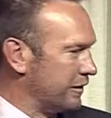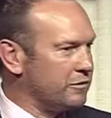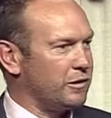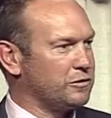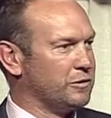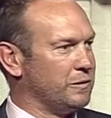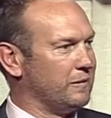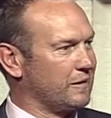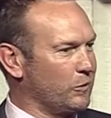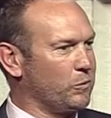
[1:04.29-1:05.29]
He's also
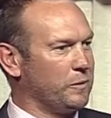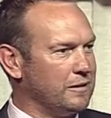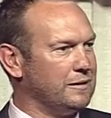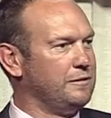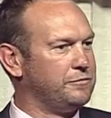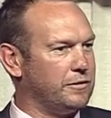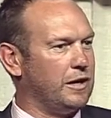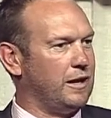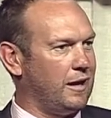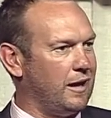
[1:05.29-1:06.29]
like a really
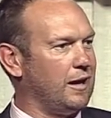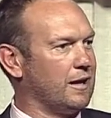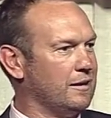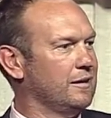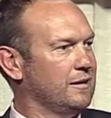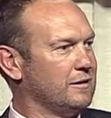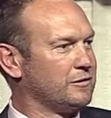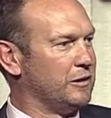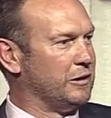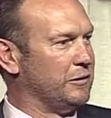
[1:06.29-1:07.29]
fun hang.
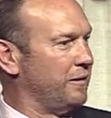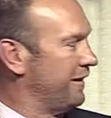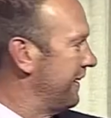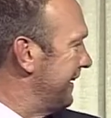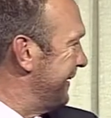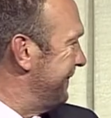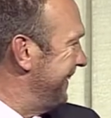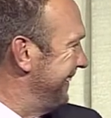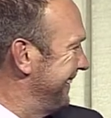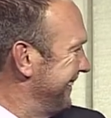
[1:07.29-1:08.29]
So
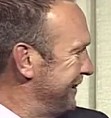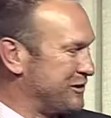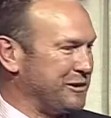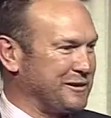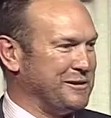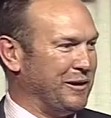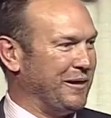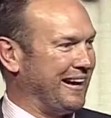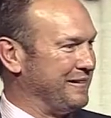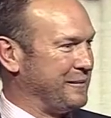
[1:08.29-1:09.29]
you should just know
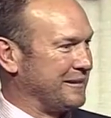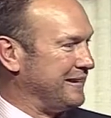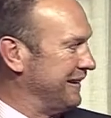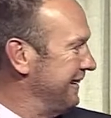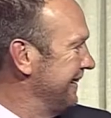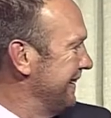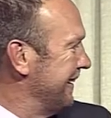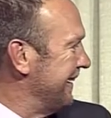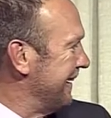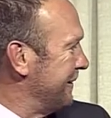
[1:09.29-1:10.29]
that. But Ken,
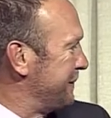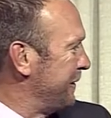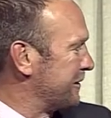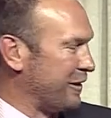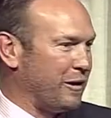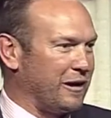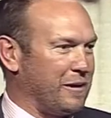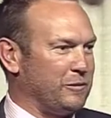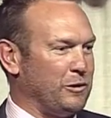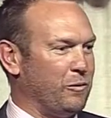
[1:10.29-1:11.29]
please come on
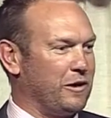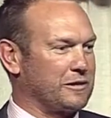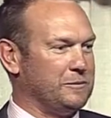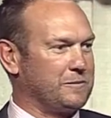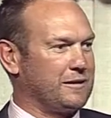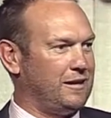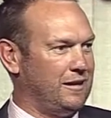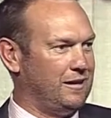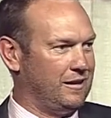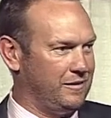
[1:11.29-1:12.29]
up. Would you welcome
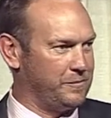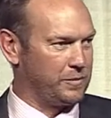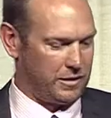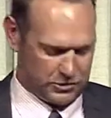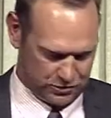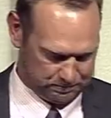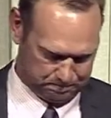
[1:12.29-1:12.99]
Ken Blanchard?